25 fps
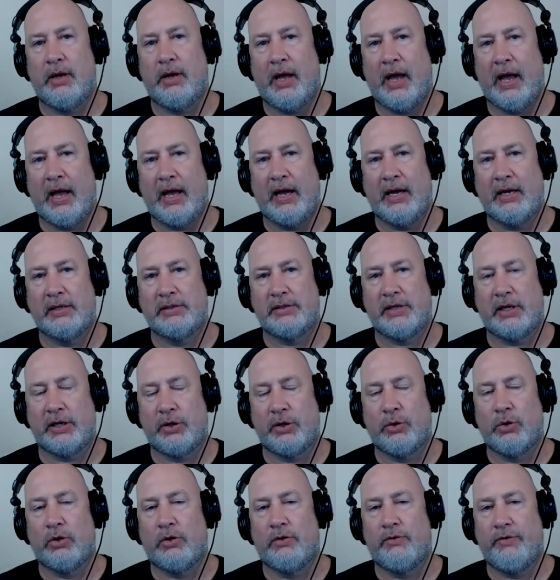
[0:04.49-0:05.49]
has a
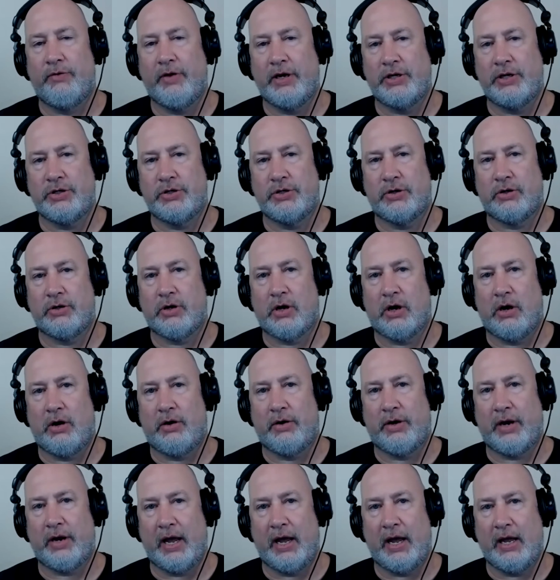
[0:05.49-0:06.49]
cool feature
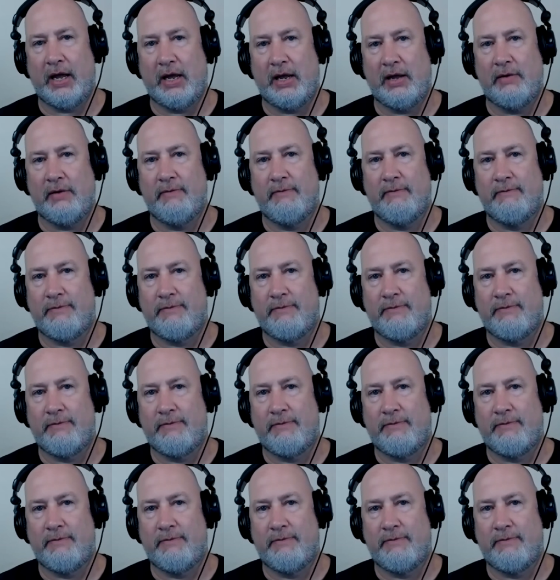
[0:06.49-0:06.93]
called a